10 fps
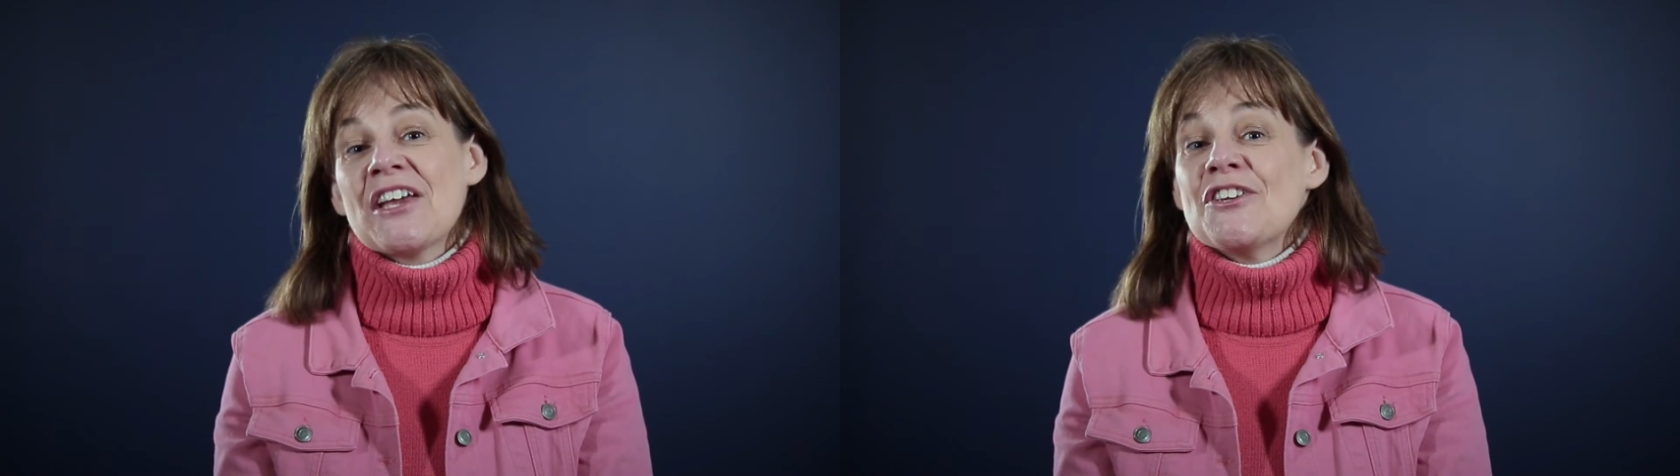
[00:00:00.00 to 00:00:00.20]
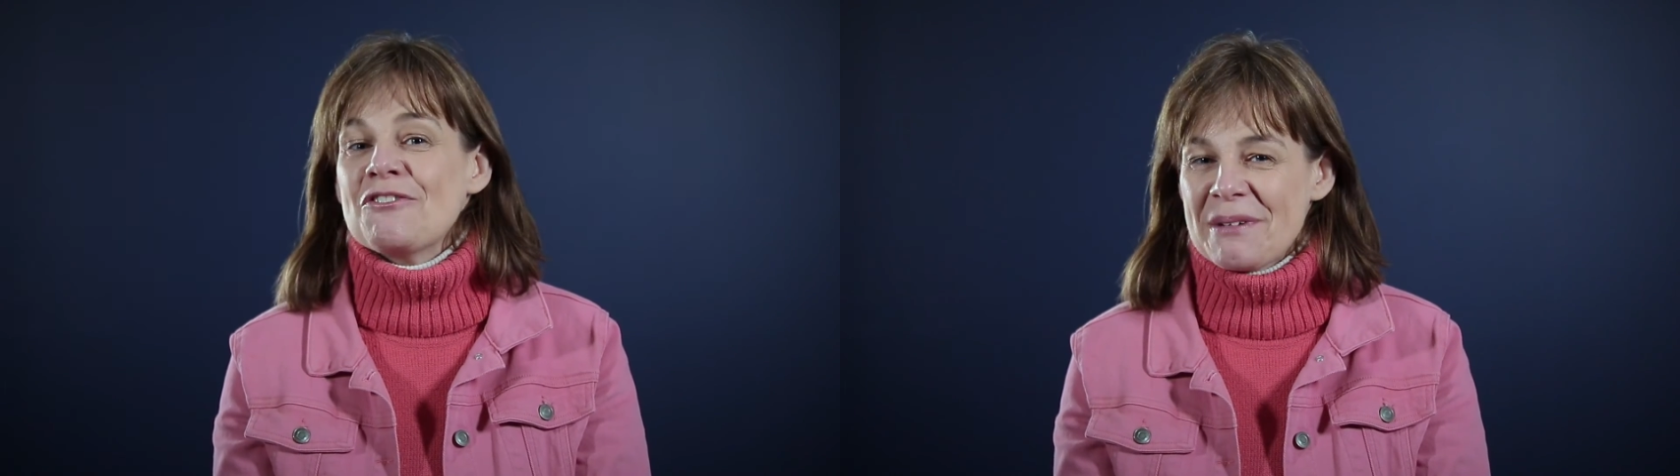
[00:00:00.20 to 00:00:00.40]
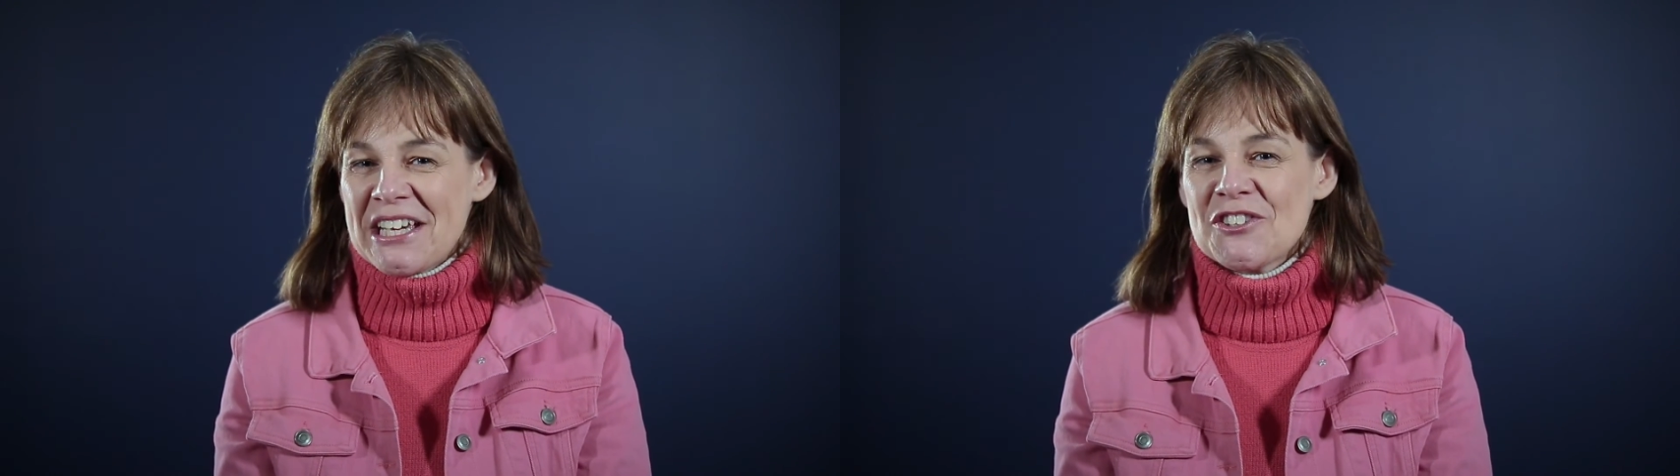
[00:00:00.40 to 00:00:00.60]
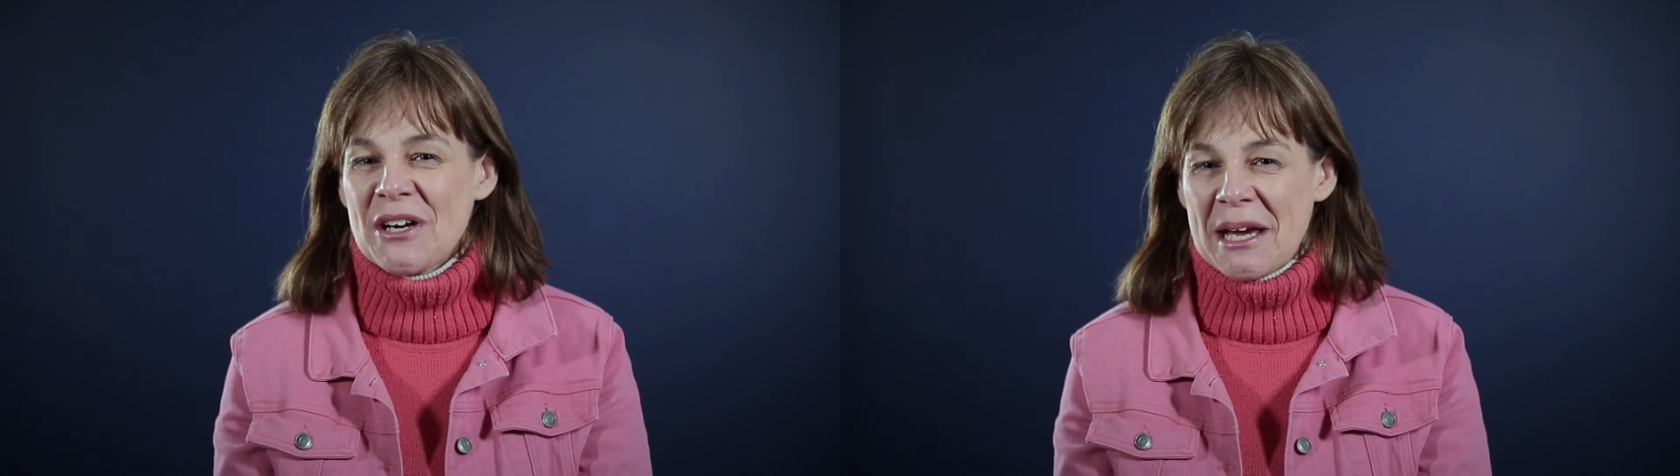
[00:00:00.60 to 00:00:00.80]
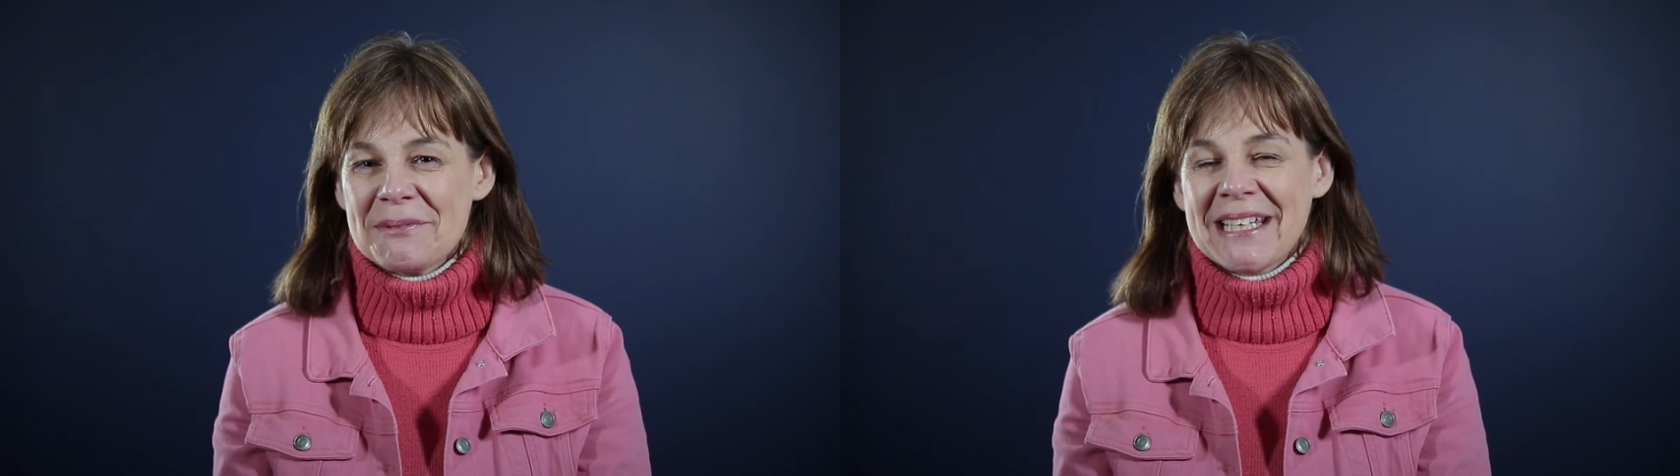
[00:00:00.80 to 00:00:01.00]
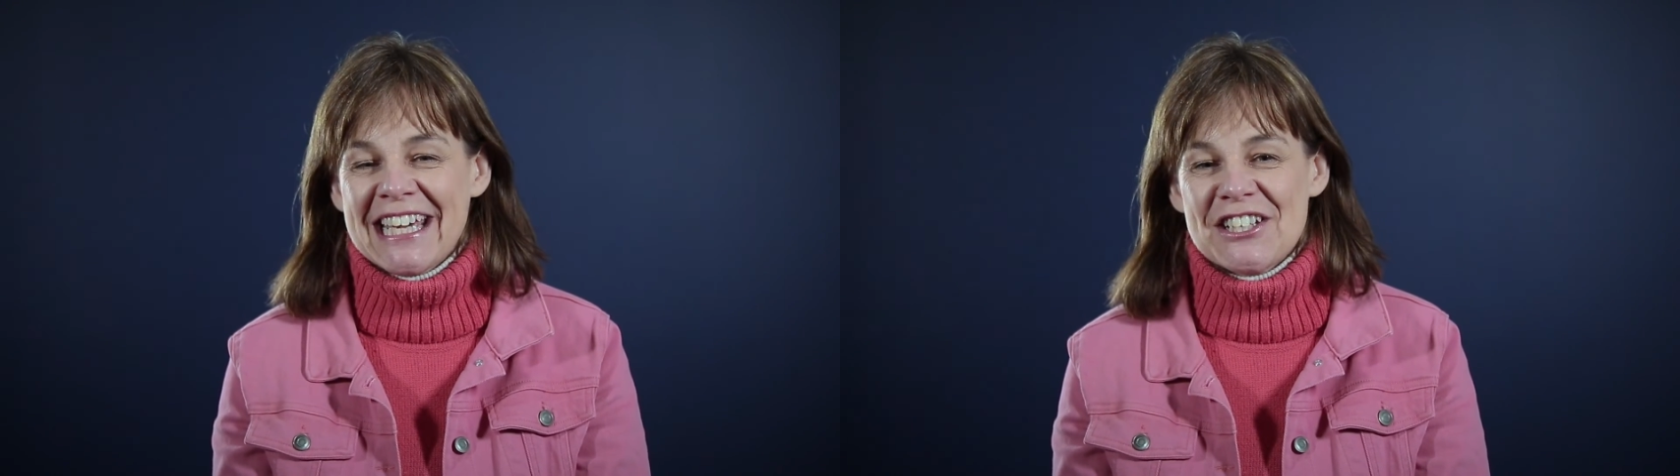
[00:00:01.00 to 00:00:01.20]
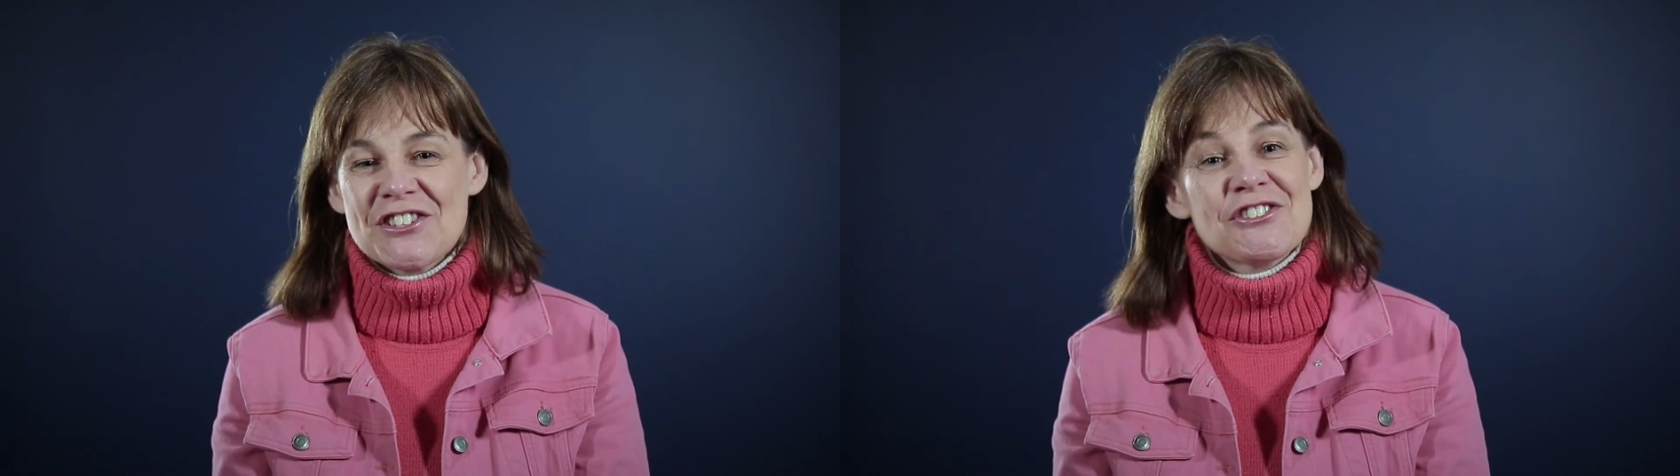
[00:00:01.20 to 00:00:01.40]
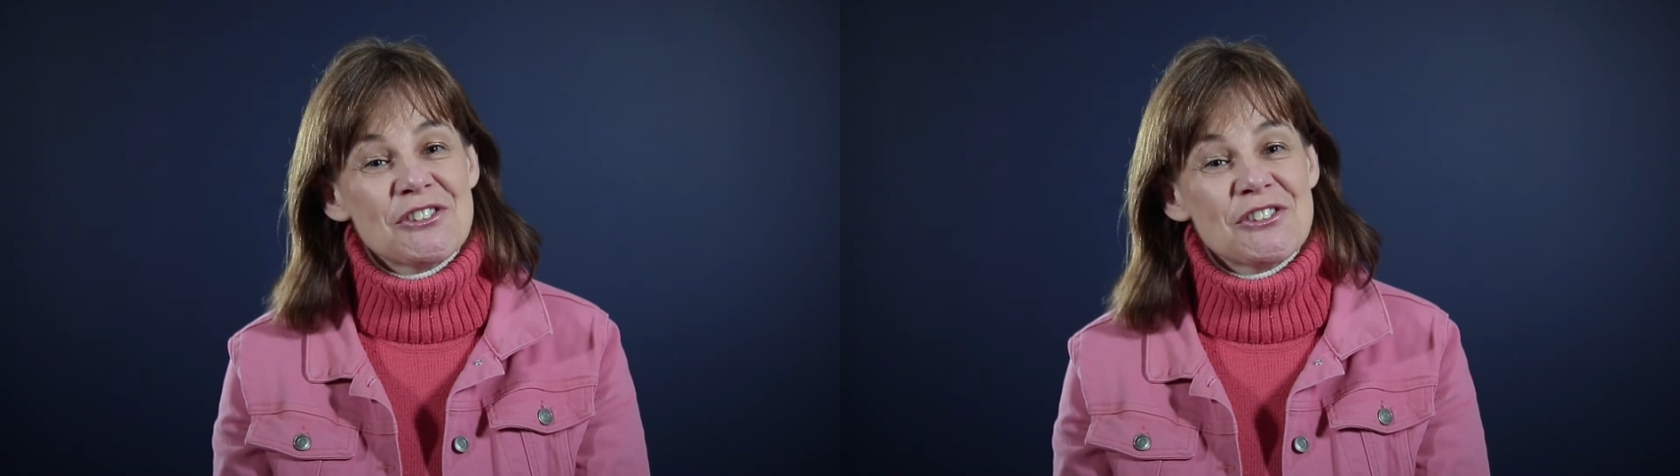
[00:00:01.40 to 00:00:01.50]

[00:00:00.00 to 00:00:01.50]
you've made your application